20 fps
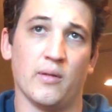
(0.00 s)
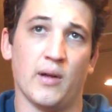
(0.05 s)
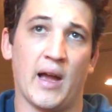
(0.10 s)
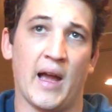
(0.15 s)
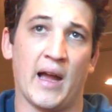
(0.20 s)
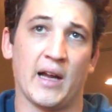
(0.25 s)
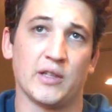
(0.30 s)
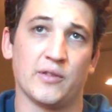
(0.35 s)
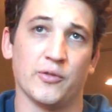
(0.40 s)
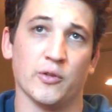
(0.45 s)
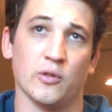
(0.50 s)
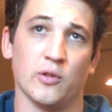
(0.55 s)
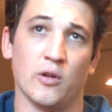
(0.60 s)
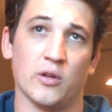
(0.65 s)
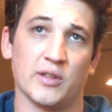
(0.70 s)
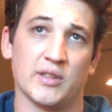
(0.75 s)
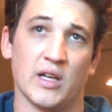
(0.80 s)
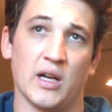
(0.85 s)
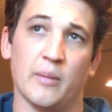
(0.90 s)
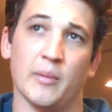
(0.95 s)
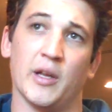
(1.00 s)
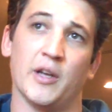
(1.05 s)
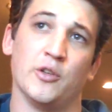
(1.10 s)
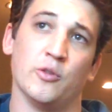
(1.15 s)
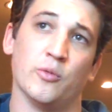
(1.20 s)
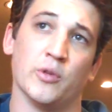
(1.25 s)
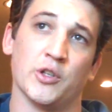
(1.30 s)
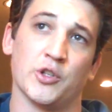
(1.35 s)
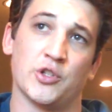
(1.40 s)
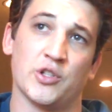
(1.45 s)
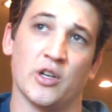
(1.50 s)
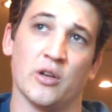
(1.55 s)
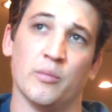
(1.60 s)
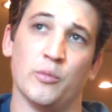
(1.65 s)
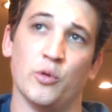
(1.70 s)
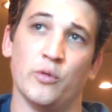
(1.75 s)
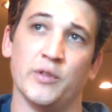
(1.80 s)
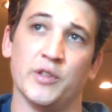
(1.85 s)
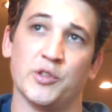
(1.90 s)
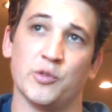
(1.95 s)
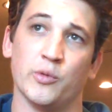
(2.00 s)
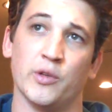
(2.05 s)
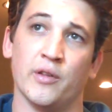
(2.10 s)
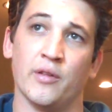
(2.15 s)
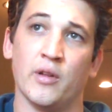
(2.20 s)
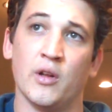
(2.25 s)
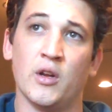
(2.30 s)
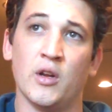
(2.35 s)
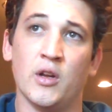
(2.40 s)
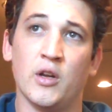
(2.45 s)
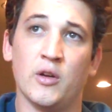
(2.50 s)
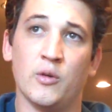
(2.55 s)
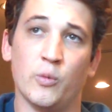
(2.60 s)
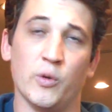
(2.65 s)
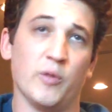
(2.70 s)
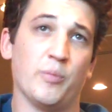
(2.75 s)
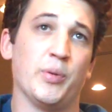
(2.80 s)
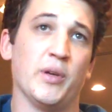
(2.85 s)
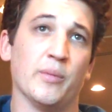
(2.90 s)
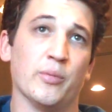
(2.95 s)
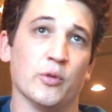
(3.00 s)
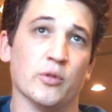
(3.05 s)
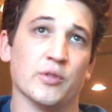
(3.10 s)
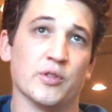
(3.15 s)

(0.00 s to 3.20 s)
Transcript: act for a long time, and I do want to share movies with people.